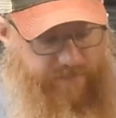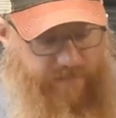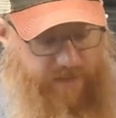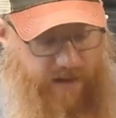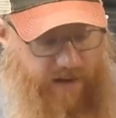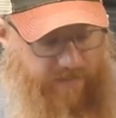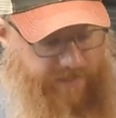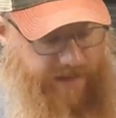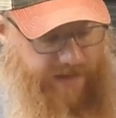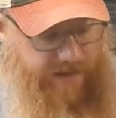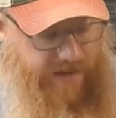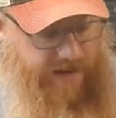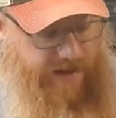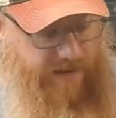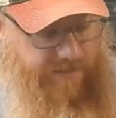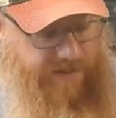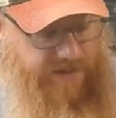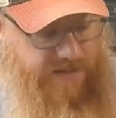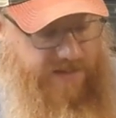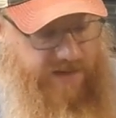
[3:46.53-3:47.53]
I'm getting ahead
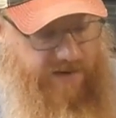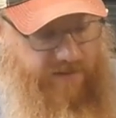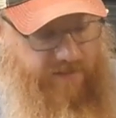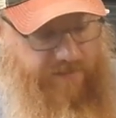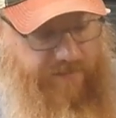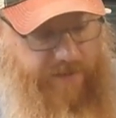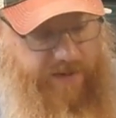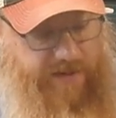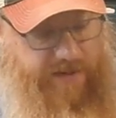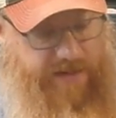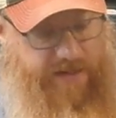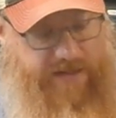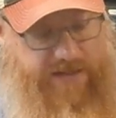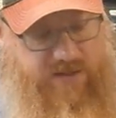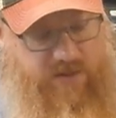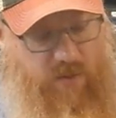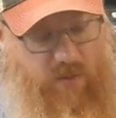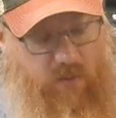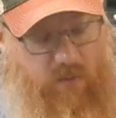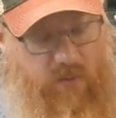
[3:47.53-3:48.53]
of myself, but it is
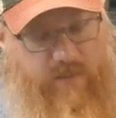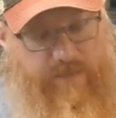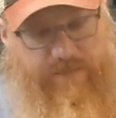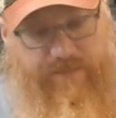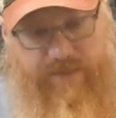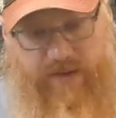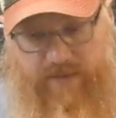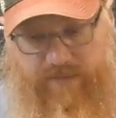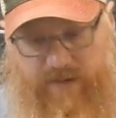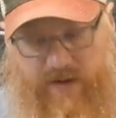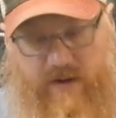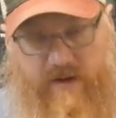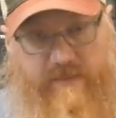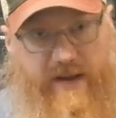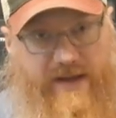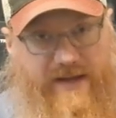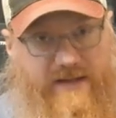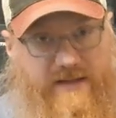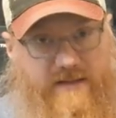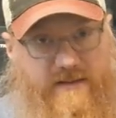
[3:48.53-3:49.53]
cool. If you're going to
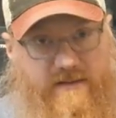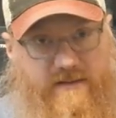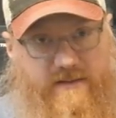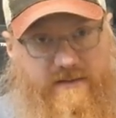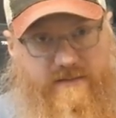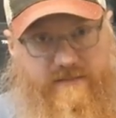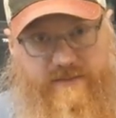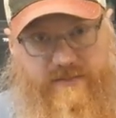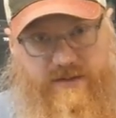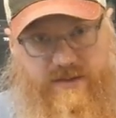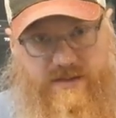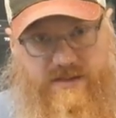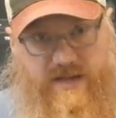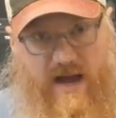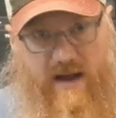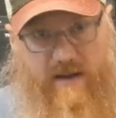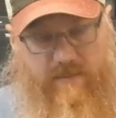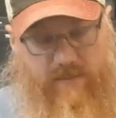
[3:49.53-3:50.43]
paint it the, the stock